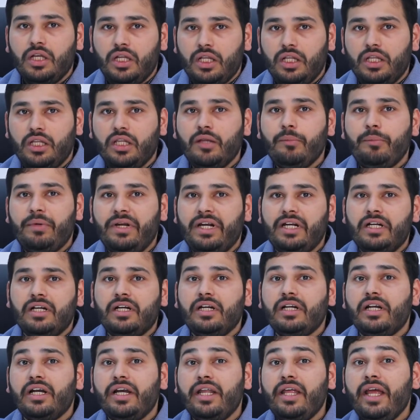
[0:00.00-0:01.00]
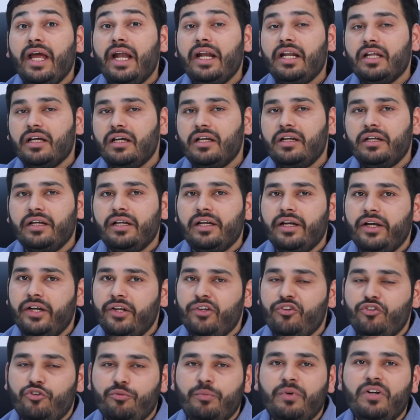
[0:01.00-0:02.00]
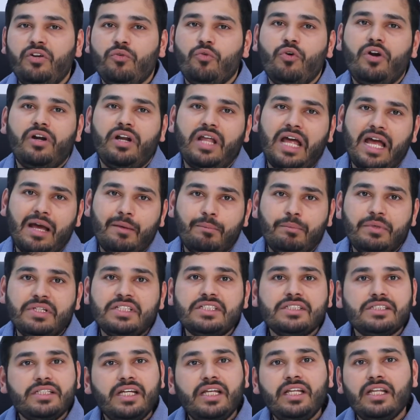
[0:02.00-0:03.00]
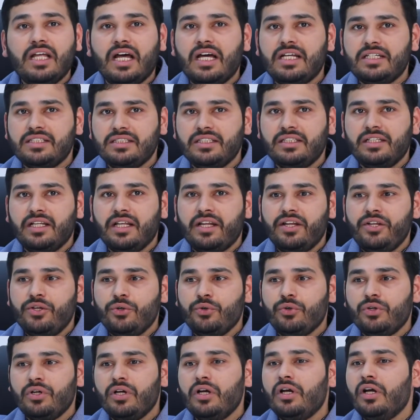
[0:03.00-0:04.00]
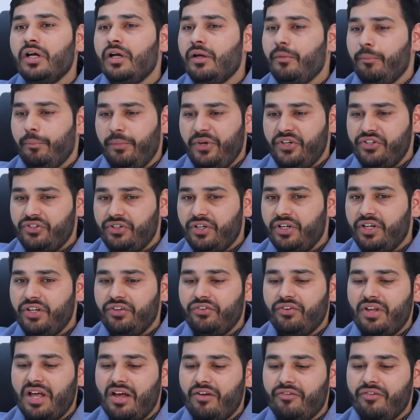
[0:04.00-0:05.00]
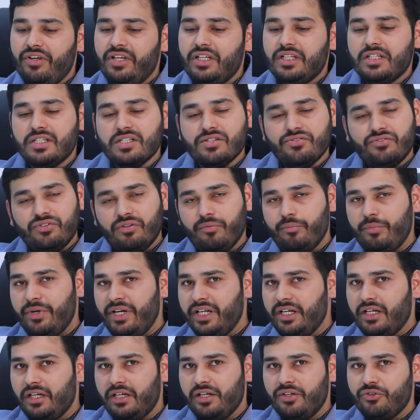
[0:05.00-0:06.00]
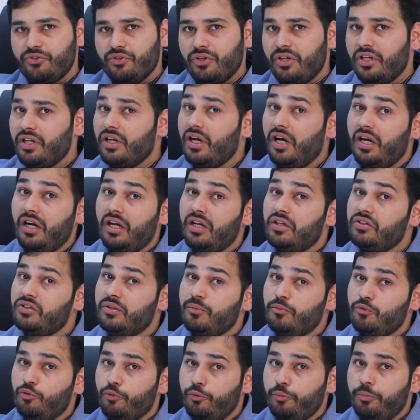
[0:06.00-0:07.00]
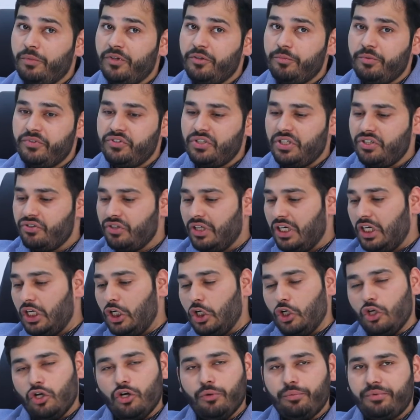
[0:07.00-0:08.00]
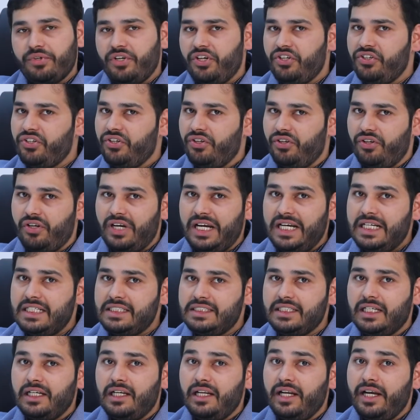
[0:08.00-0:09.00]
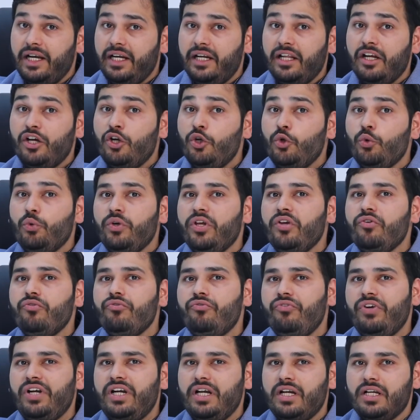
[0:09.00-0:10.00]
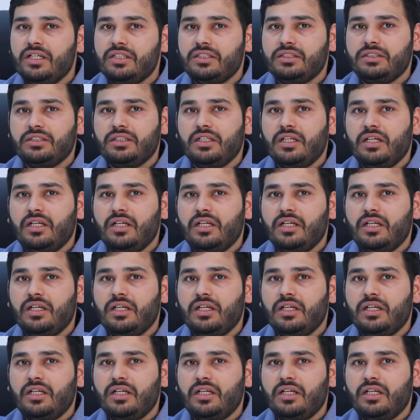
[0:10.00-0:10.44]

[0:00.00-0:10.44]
the pregnant lady and her relatives. But what happens in our scenario, patient is having some medical disorder under some super specialist, obstetrician writes a letter to give fitness.